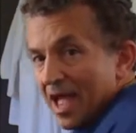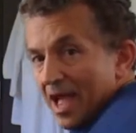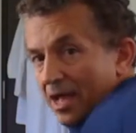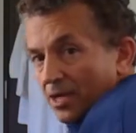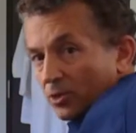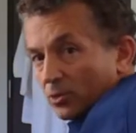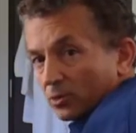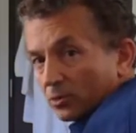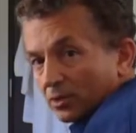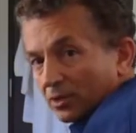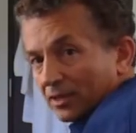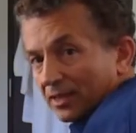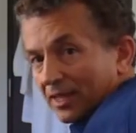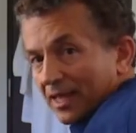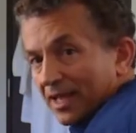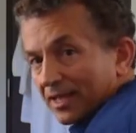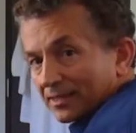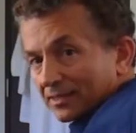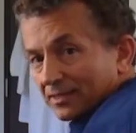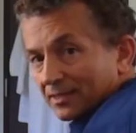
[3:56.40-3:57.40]
And you
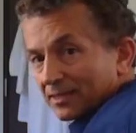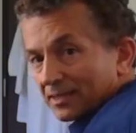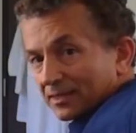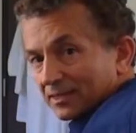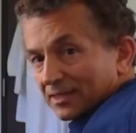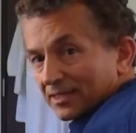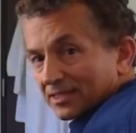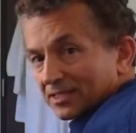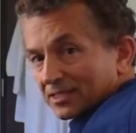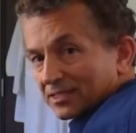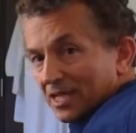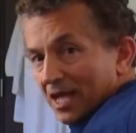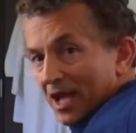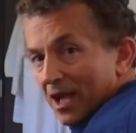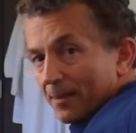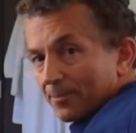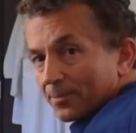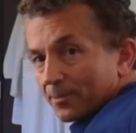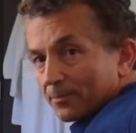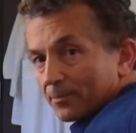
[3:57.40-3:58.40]
let this
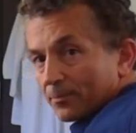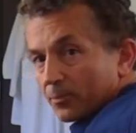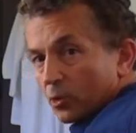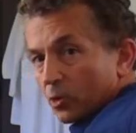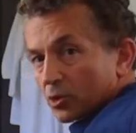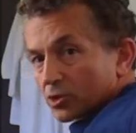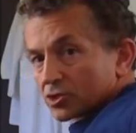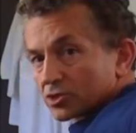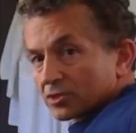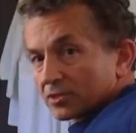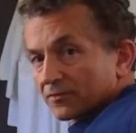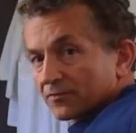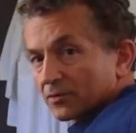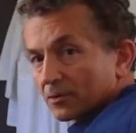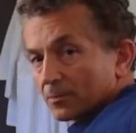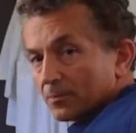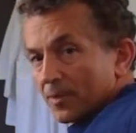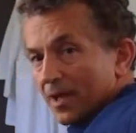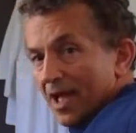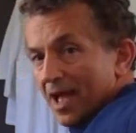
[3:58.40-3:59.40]
top portion of
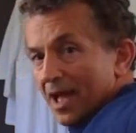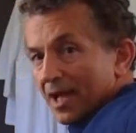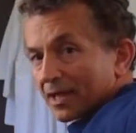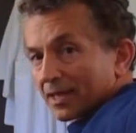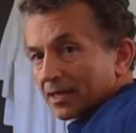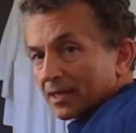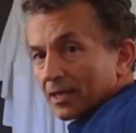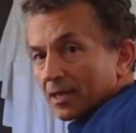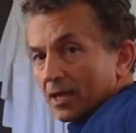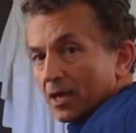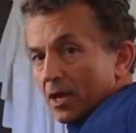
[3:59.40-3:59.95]
your back